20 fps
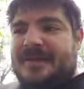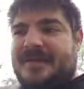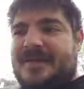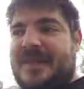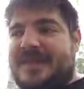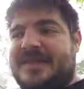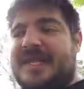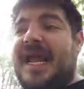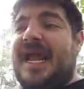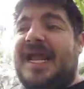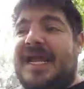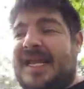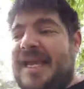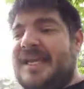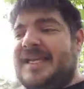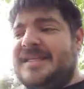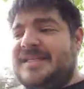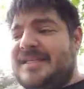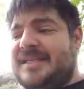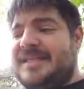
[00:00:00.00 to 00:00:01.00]
the thing
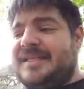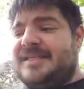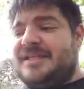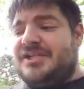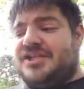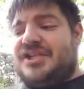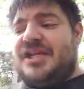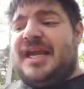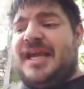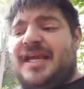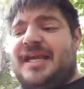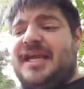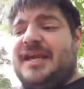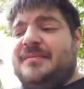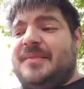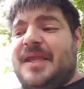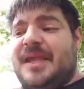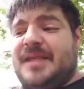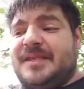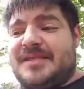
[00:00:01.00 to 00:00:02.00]
is she ain't going to
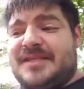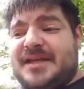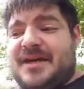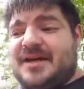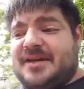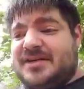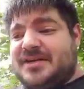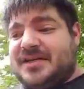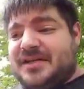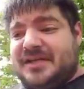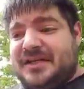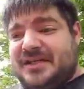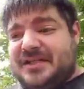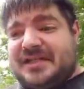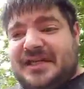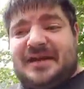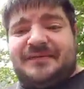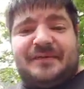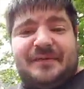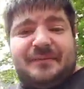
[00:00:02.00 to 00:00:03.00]
be getting stares, at least
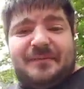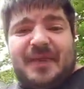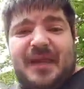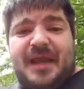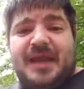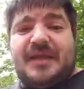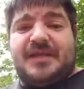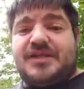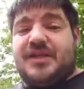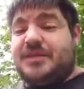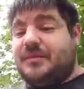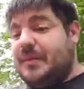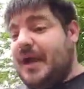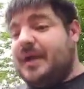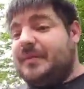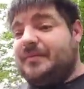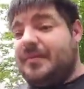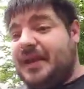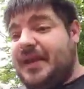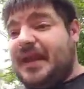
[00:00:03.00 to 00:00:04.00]
not from me. She
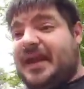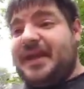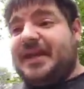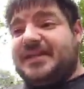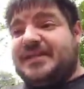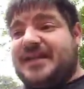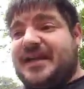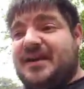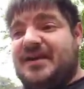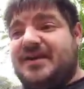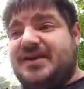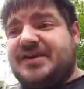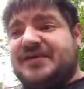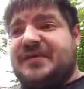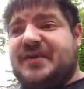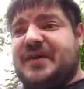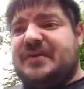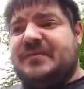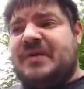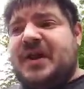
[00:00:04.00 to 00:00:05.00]
might be getting stares
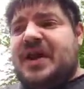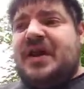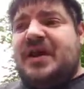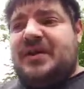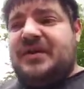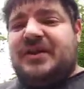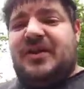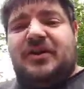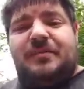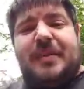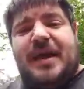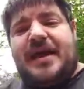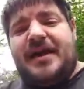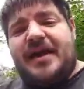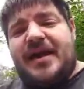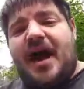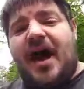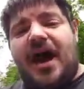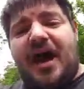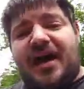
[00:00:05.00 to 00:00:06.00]
from little beta
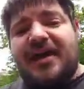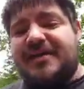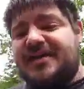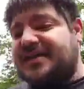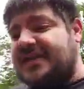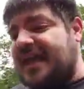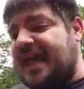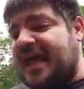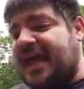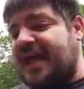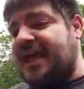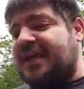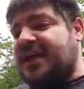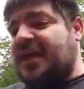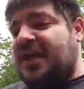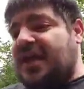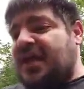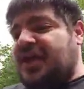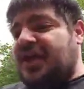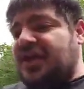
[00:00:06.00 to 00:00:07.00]
cucks that,
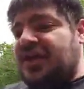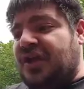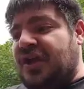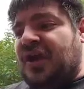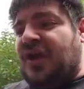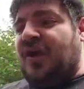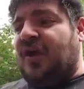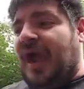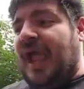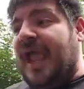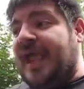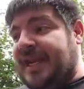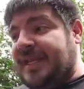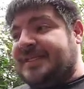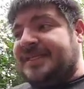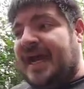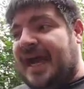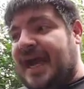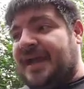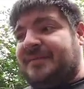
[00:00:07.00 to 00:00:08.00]
you know,
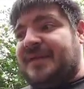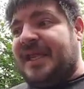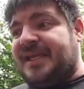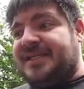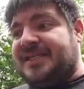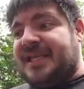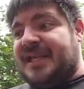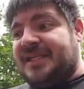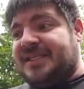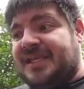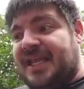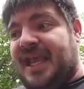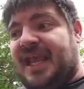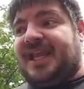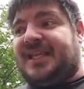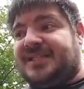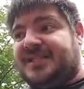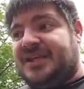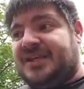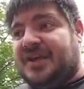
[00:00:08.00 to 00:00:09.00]
anytime they see
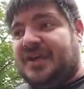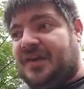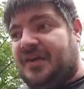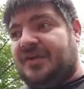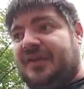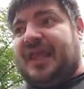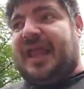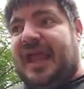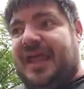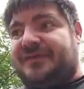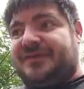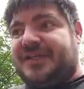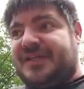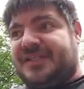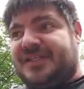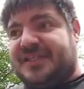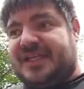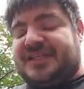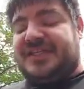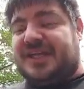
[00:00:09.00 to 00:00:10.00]
tits, you know, they have
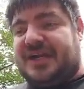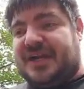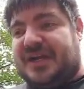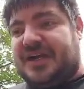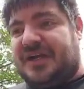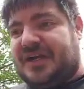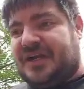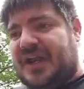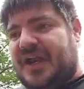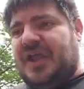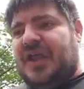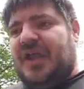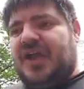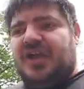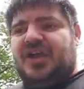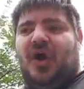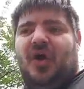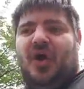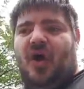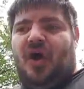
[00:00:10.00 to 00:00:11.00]
to sit there and
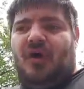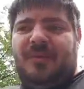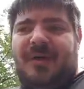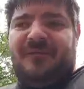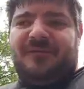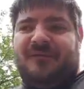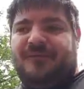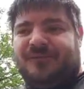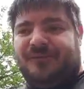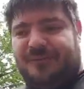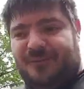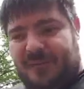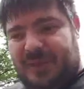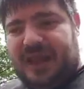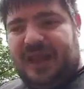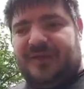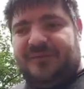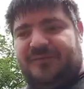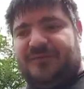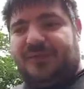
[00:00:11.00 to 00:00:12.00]
go home
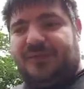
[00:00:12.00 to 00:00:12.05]
and